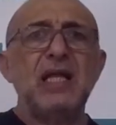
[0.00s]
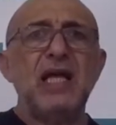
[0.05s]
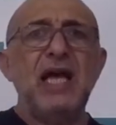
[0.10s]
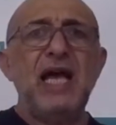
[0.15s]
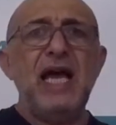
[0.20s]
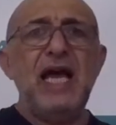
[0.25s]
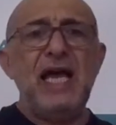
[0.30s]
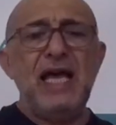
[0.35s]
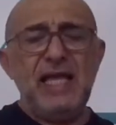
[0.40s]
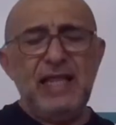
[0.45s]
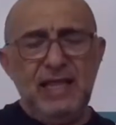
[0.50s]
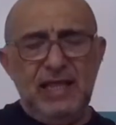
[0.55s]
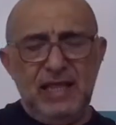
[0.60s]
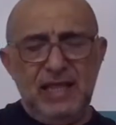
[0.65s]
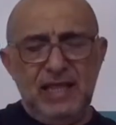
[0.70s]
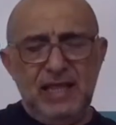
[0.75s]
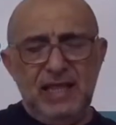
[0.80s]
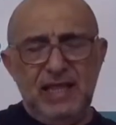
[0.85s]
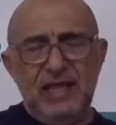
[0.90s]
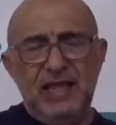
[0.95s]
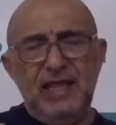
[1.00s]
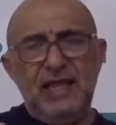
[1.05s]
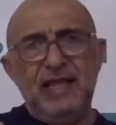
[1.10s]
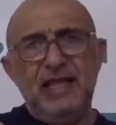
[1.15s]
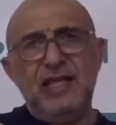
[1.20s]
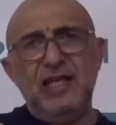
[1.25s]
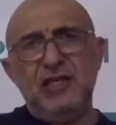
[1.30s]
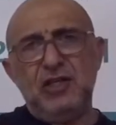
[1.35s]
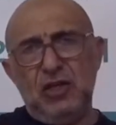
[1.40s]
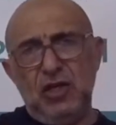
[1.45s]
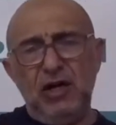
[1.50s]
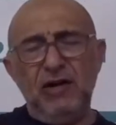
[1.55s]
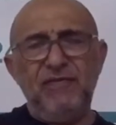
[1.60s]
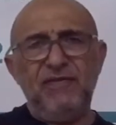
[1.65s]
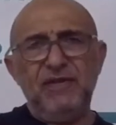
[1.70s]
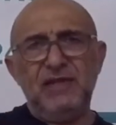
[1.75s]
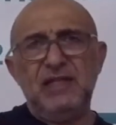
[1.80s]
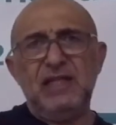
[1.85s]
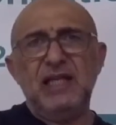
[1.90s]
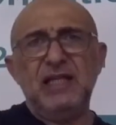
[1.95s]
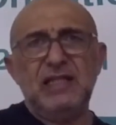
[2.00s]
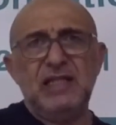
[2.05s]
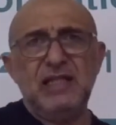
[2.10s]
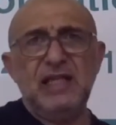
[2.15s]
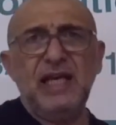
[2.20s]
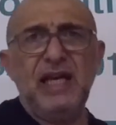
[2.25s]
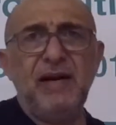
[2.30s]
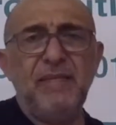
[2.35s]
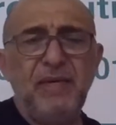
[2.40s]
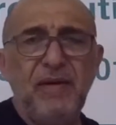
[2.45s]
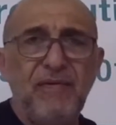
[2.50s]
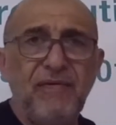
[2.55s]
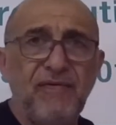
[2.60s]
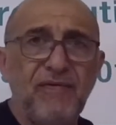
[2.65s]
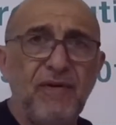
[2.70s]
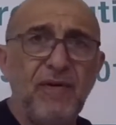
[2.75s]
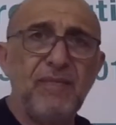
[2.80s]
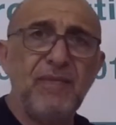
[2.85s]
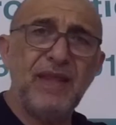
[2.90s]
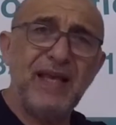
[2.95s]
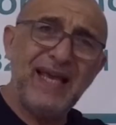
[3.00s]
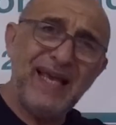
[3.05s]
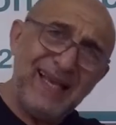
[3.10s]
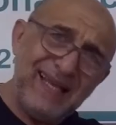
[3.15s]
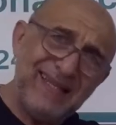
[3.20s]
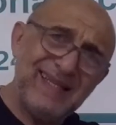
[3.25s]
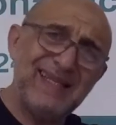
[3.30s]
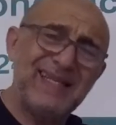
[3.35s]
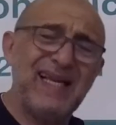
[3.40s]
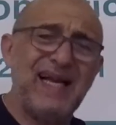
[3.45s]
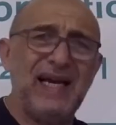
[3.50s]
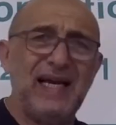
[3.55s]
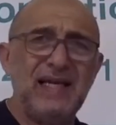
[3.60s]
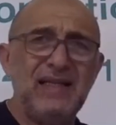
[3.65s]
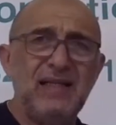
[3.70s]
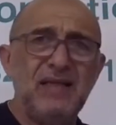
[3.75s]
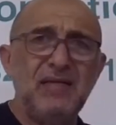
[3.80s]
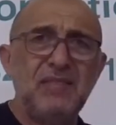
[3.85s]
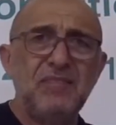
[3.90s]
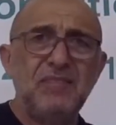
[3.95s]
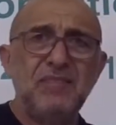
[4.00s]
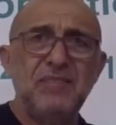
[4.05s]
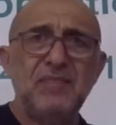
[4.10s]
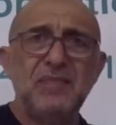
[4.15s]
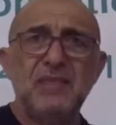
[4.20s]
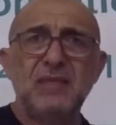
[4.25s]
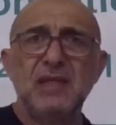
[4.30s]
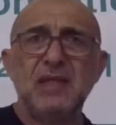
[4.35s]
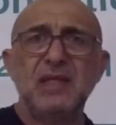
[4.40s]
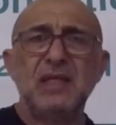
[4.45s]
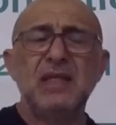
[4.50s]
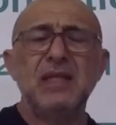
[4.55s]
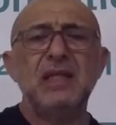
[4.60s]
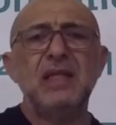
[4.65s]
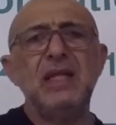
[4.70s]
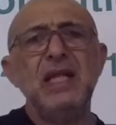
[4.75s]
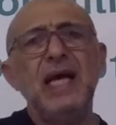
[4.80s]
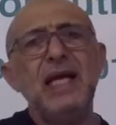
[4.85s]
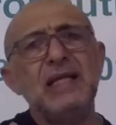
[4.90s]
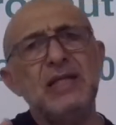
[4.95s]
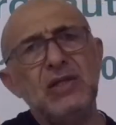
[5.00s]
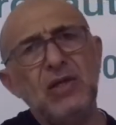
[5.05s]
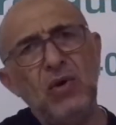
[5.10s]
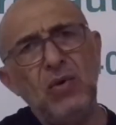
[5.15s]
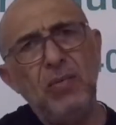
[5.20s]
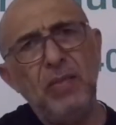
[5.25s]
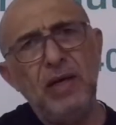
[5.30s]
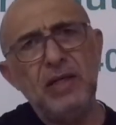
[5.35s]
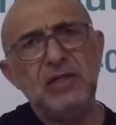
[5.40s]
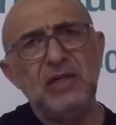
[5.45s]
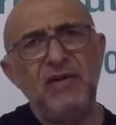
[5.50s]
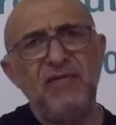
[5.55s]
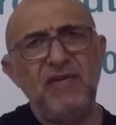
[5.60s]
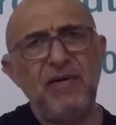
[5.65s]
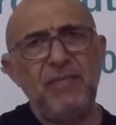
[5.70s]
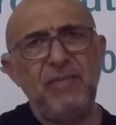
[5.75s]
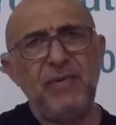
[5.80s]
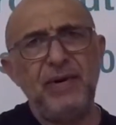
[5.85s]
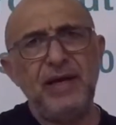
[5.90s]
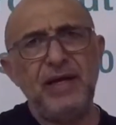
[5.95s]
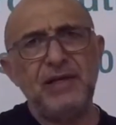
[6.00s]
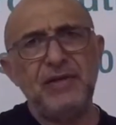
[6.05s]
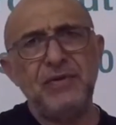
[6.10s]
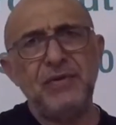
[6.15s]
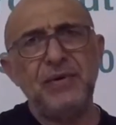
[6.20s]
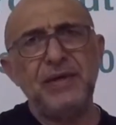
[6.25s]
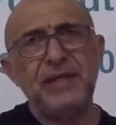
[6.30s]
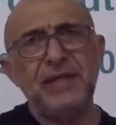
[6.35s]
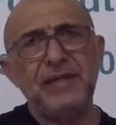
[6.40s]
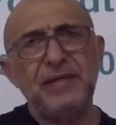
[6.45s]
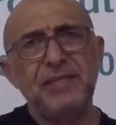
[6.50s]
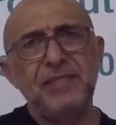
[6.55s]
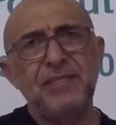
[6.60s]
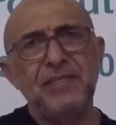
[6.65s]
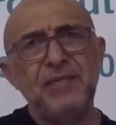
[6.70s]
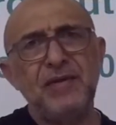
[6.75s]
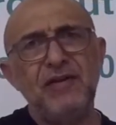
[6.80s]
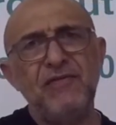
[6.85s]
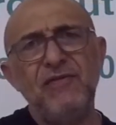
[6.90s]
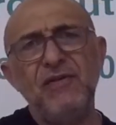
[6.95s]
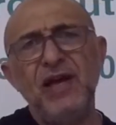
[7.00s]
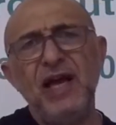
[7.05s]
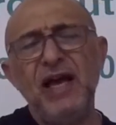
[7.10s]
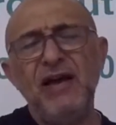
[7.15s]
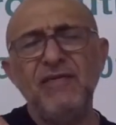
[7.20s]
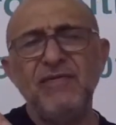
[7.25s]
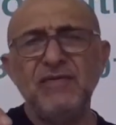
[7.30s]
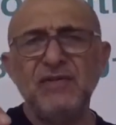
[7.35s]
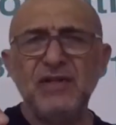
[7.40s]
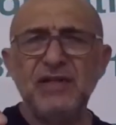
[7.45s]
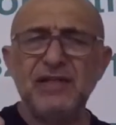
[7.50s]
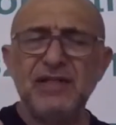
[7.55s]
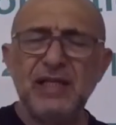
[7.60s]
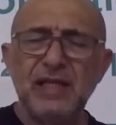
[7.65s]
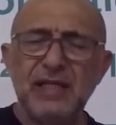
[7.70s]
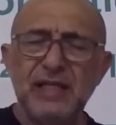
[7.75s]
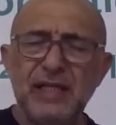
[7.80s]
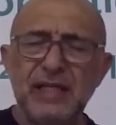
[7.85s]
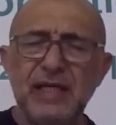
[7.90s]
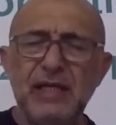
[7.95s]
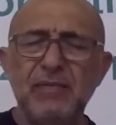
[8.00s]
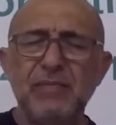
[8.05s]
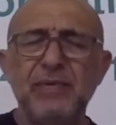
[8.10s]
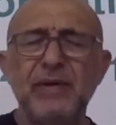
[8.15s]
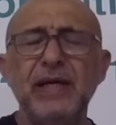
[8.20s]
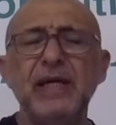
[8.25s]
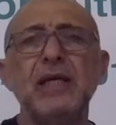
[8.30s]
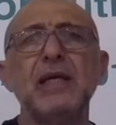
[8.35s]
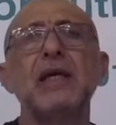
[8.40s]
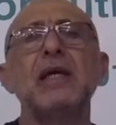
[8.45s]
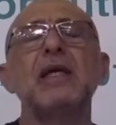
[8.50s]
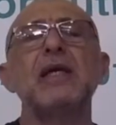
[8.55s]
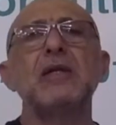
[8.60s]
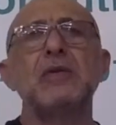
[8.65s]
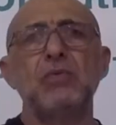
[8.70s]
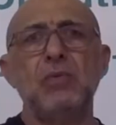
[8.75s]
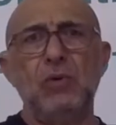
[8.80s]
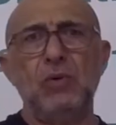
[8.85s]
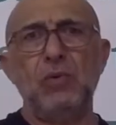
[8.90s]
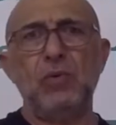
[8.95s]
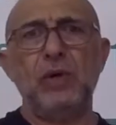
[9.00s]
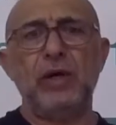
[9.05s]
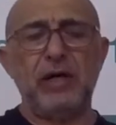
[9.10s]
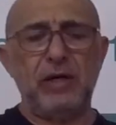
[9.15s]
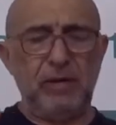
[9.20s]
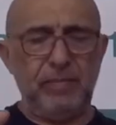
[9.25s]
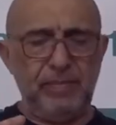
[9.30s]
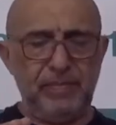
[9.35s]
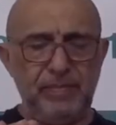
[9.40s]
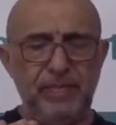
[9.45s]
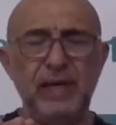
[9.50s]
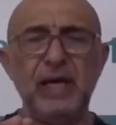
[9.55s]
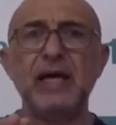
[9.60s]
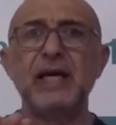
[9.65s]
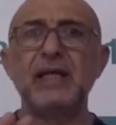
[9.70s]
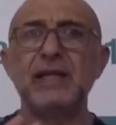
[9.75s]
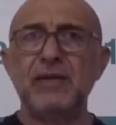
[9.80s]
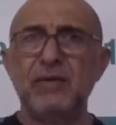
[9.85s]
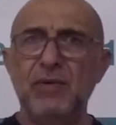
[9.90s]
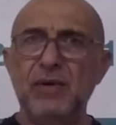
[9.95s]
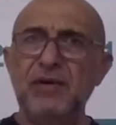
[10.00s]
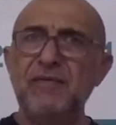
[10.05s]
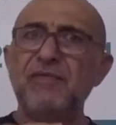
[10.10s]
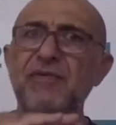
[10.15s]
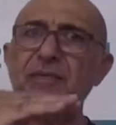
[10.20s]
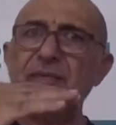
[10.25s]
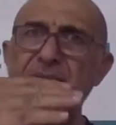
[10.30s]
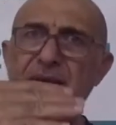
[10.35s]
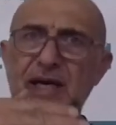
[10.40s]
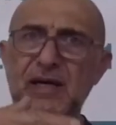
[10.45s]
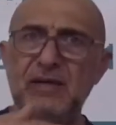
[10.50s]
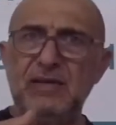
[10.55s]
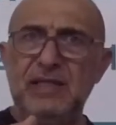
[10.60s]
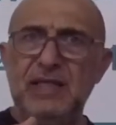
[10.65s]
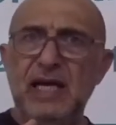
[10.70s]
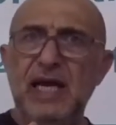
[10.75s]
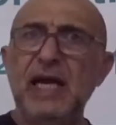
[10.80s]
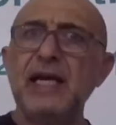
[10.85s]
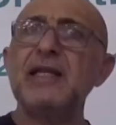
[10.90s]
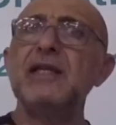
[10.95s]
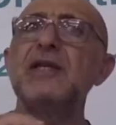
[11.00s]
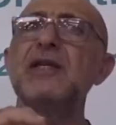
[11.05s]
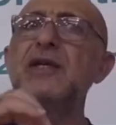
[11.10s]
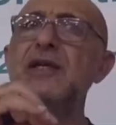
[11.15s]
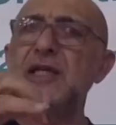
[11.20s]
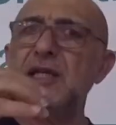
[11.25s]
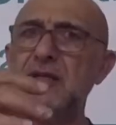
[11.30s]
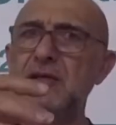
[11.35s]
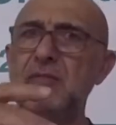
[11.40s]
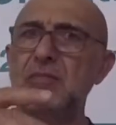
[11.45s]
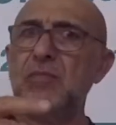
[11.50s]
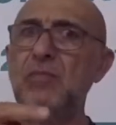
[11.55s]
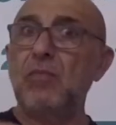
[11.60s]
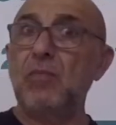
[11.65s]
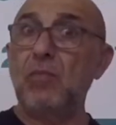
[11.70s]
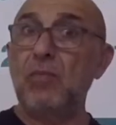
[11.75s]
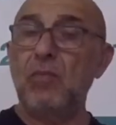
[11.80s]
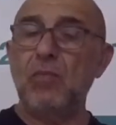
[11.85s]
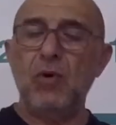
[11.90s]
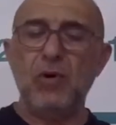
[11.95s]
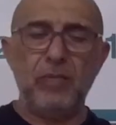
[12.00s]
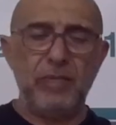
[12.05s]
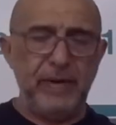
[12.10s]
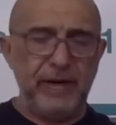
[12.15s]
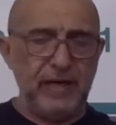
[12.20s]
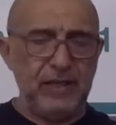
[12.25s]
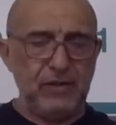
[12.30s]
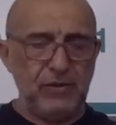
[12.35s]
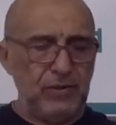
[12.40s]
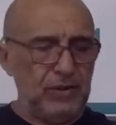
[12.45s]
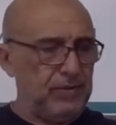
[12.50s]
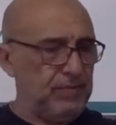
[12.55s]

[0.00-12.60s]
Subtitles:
And the surface that's going to be from the inside, not so much of a break to it. If you have just a little break, it will work. But the one from the outside, you need more break to it.